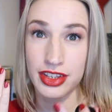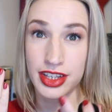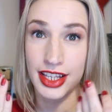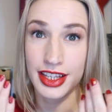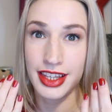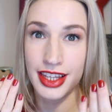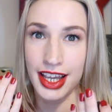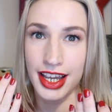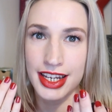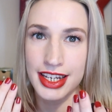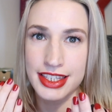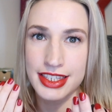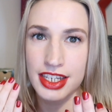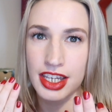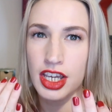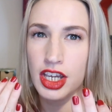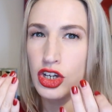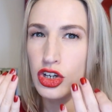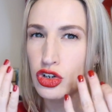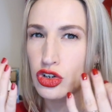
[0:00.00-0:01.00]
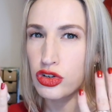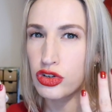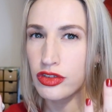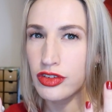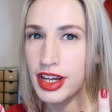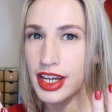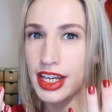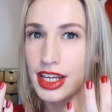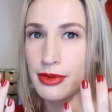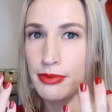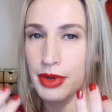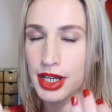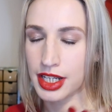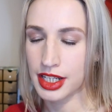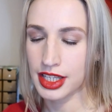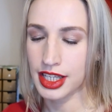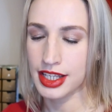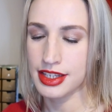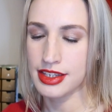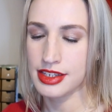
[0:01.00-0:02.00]
that light cream
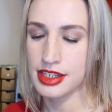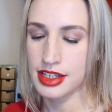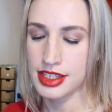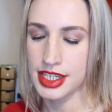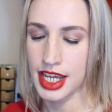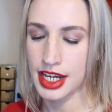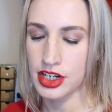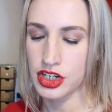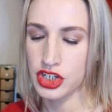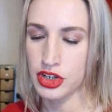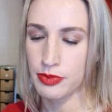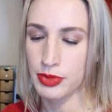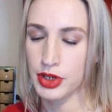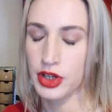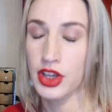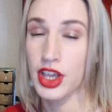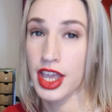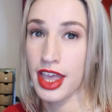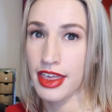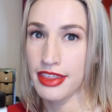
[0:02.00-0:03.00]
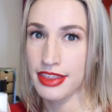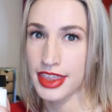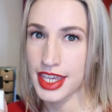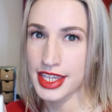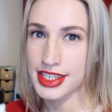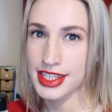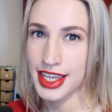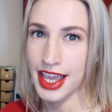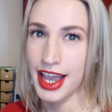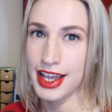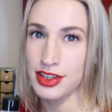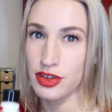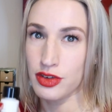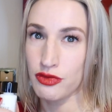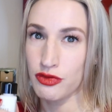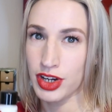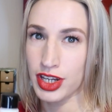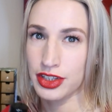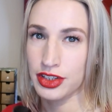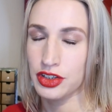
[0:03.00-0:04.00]
cleanser texture, but this gets
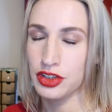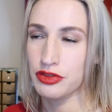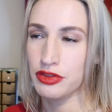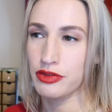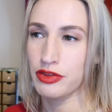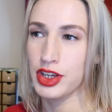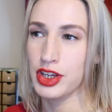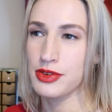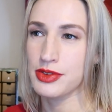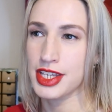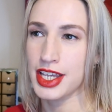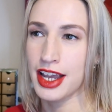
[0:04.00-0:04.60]
really good reviews.